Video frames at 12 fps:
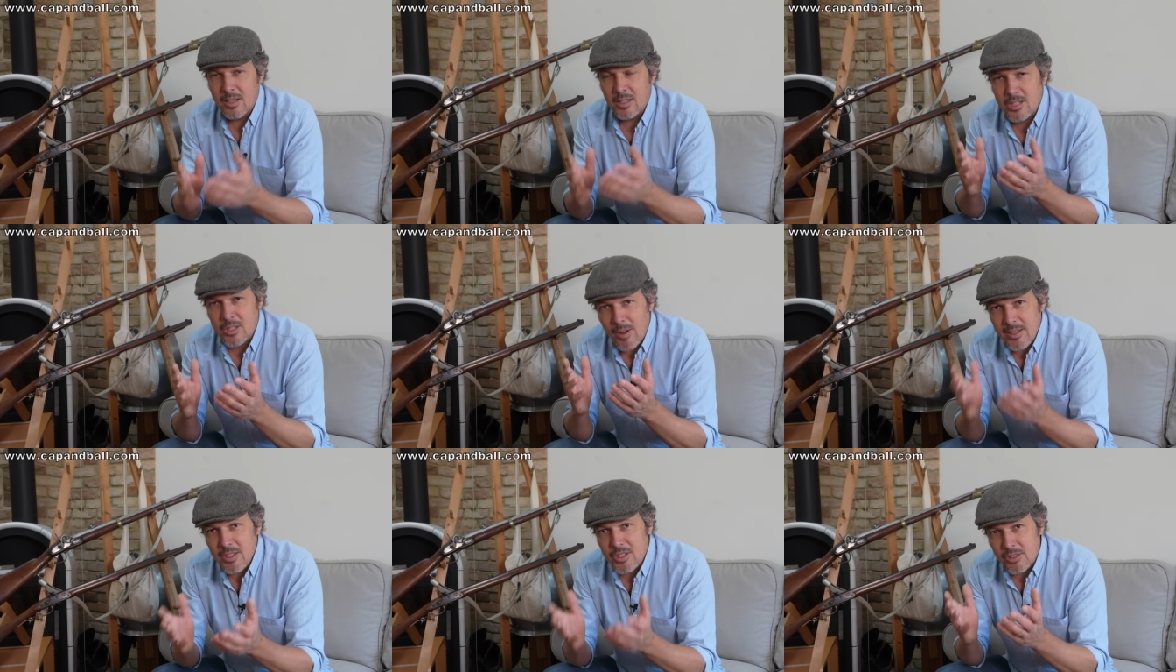It is
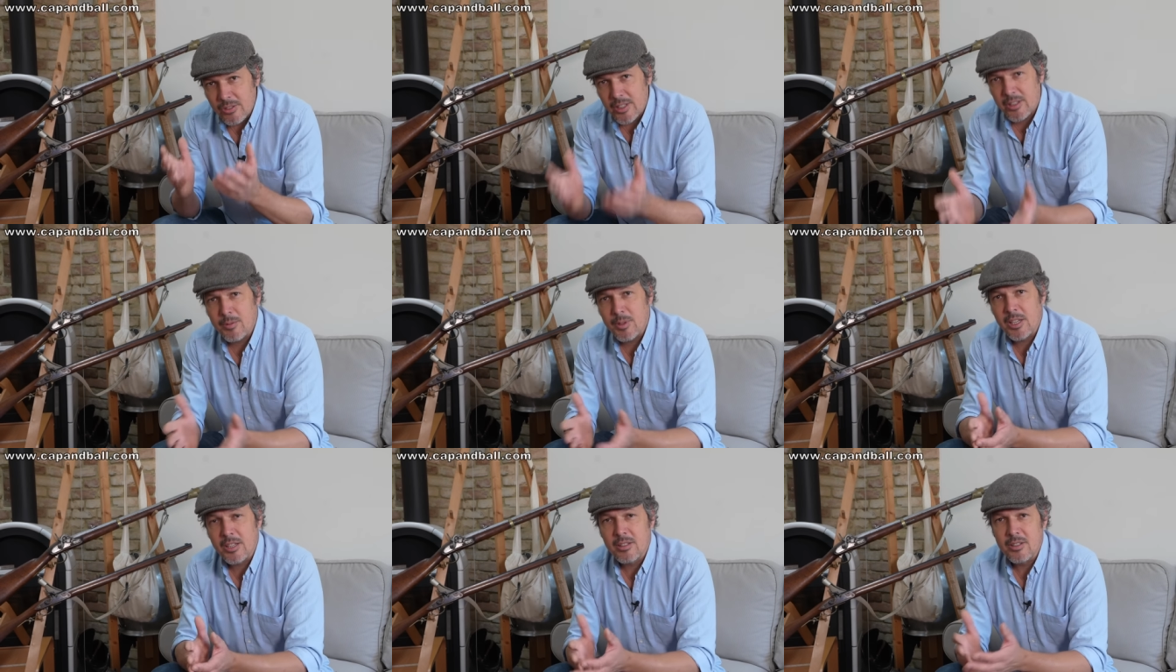quite easy to
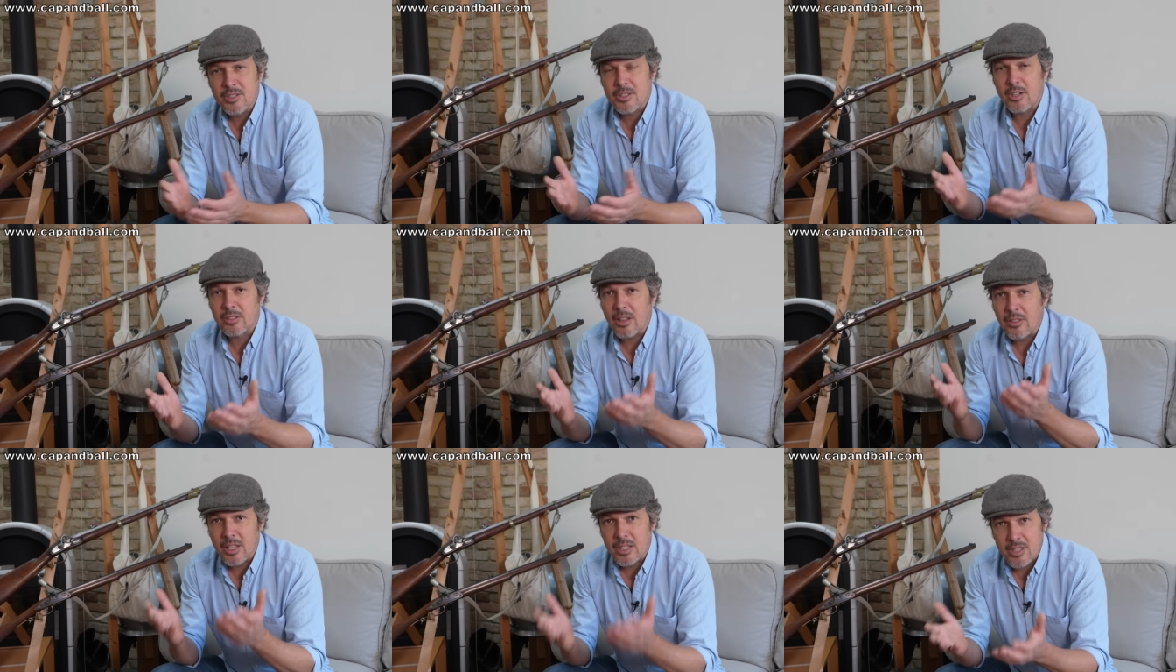determine the
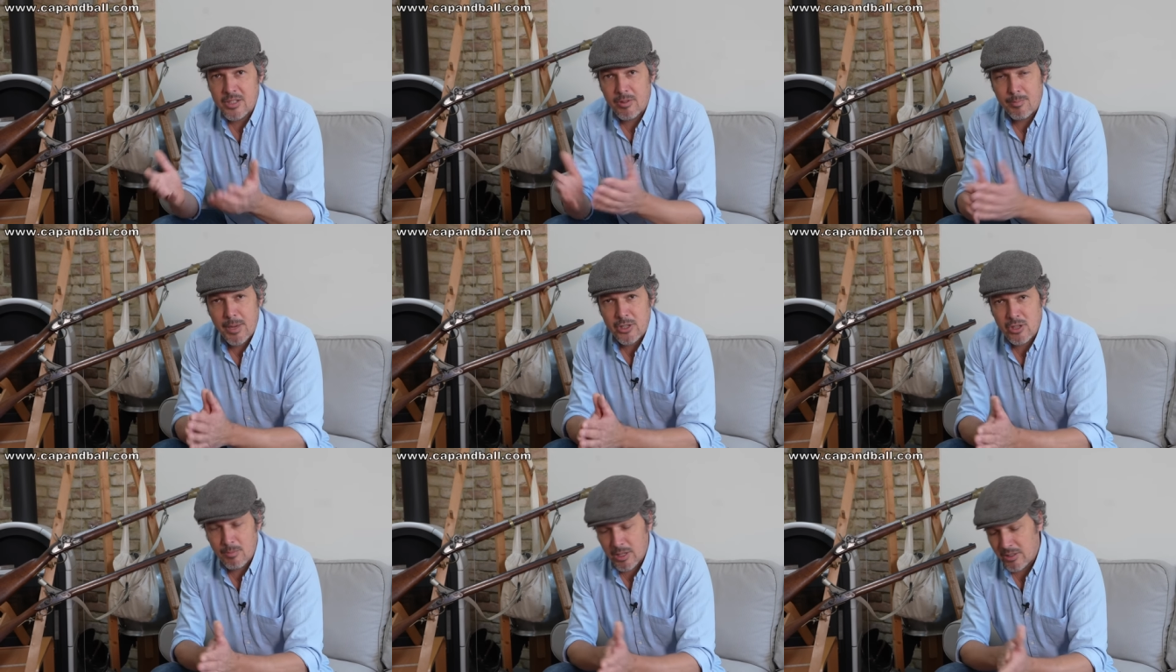starting thickness for a
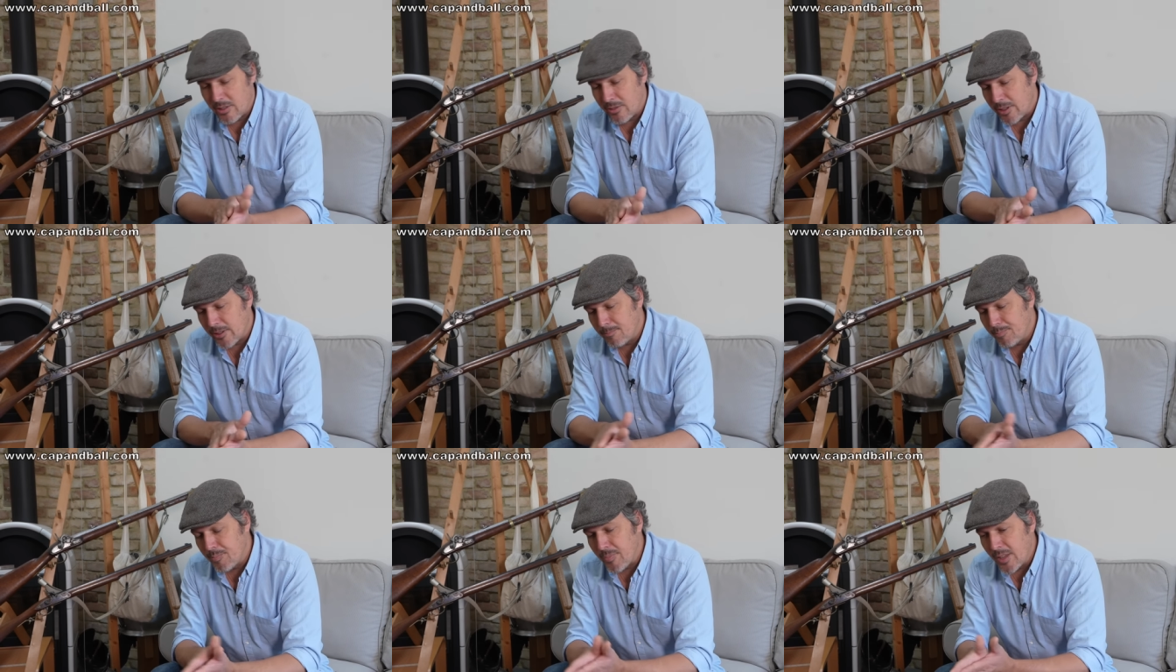patching material.
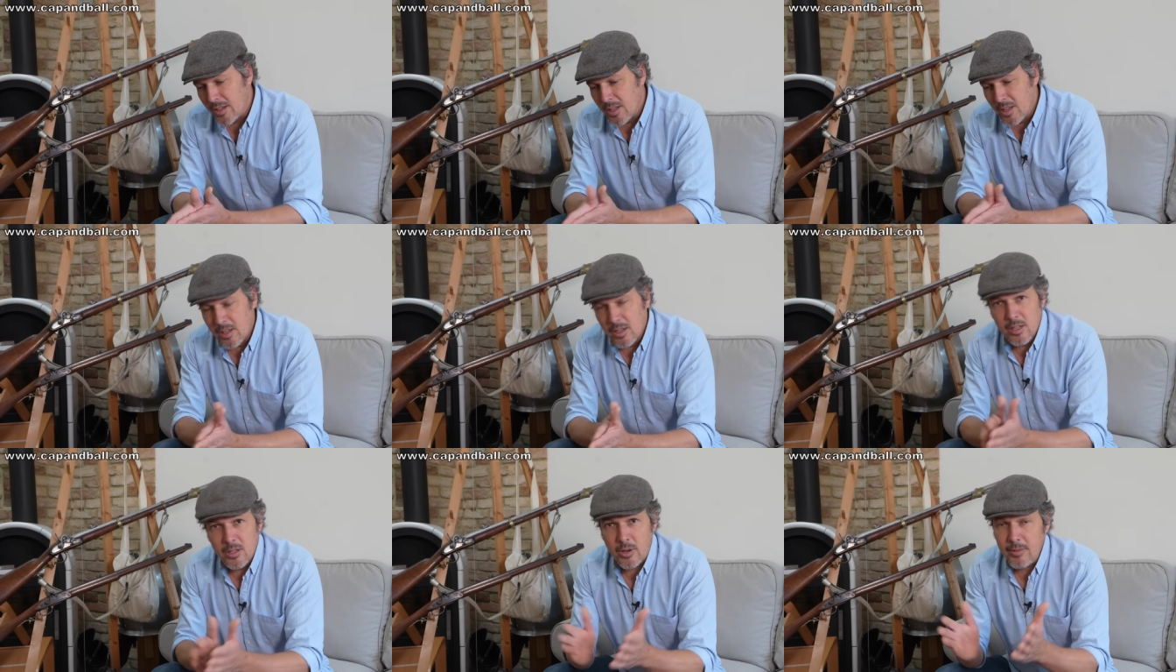
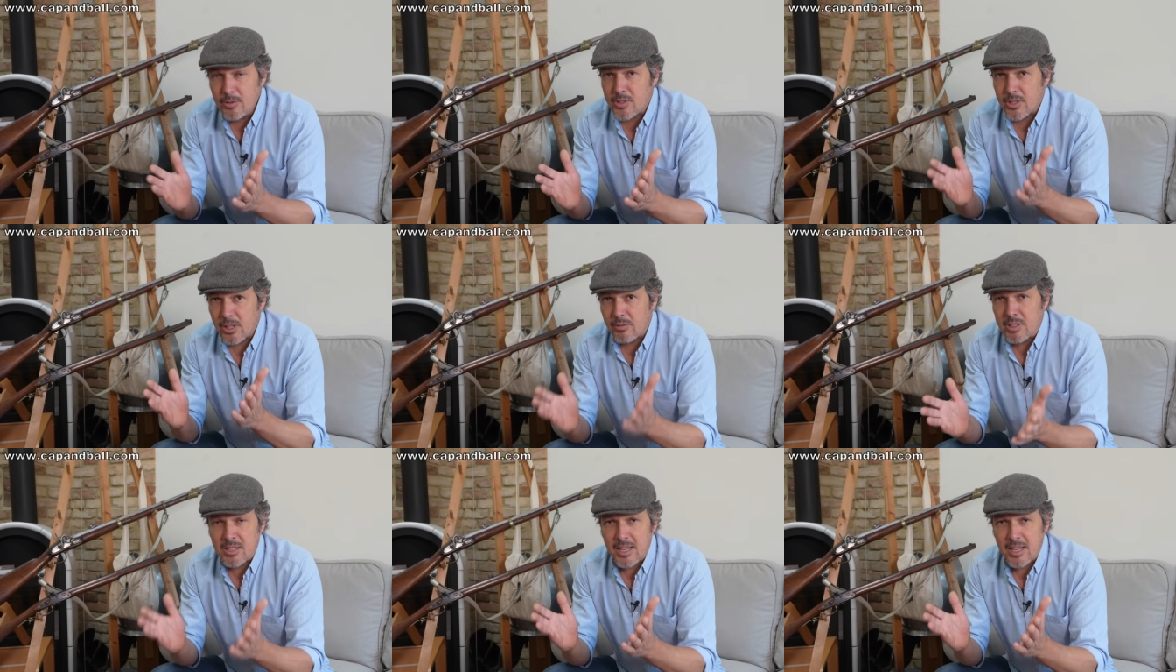You have to start with